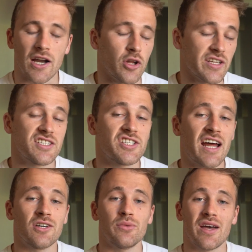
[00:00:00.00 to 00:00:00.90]
and on this
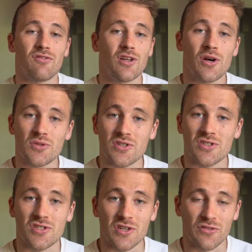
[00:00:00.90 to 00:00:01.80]
channel we have loads of
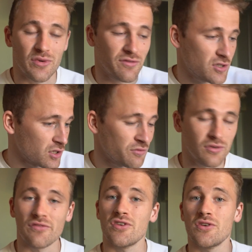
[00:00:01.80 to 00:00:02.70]
stuff. We have glove
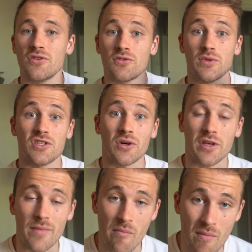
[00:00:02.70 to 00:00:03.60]
reviews, we
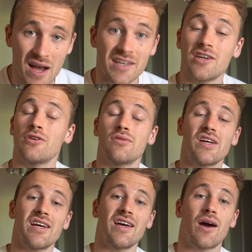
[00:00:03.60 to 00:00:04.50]
document my
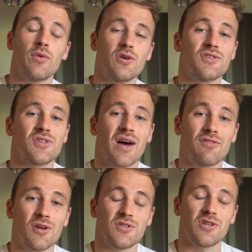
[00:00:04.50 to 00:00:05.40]
career, and we also have
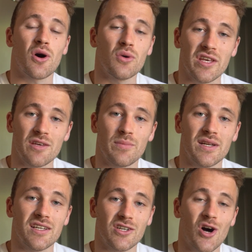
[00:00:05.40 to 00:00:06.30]
loads of
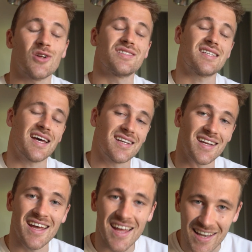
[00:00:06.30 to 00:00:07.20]
goalkeeping content
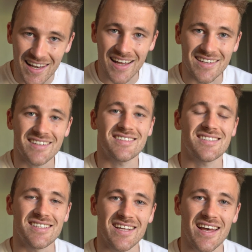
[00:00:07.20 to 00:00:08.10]
like
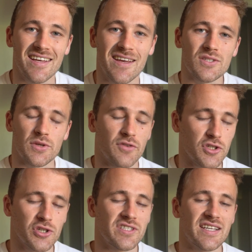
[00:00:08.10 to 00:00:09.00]
today. So if you
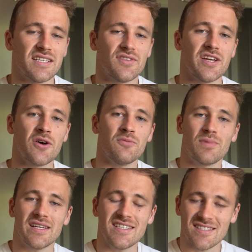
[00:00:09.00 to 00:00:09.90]
enjoyed today's video,
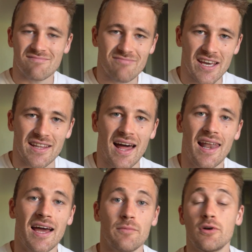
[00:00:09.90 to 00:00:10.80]
please hit that
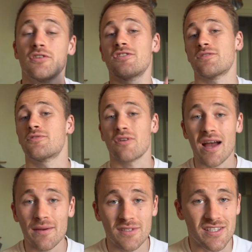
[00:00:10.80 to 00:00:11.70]
like button,
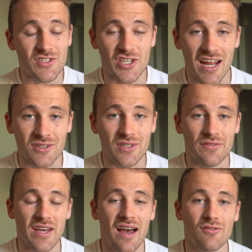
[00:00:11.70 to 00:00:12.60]
subscribe to the channel
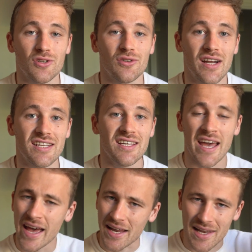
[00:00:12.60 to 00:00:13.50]
if you haven't already,
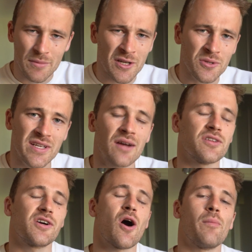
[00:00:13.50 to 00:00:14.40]
and let me know down
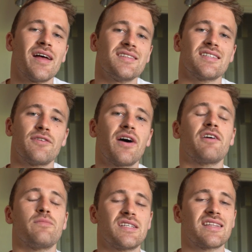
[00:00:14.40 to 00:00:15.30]
in the comments if
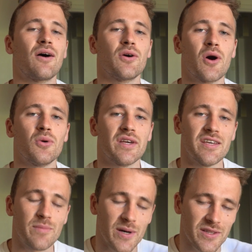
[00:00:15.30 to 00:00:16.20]
I've missed out a
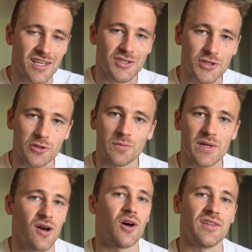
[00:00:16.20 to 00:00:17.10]
goalkeeper that should
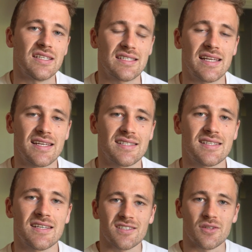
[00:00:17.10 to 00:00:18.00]
be on this list.
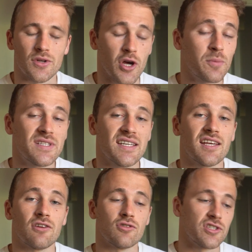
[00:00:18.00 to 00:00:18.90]
So in no
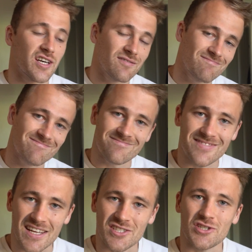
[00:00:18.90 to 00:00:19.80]
particular order,
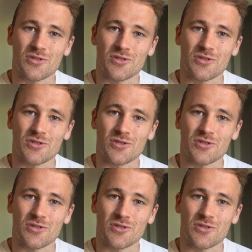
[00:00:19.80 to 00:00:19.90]
let's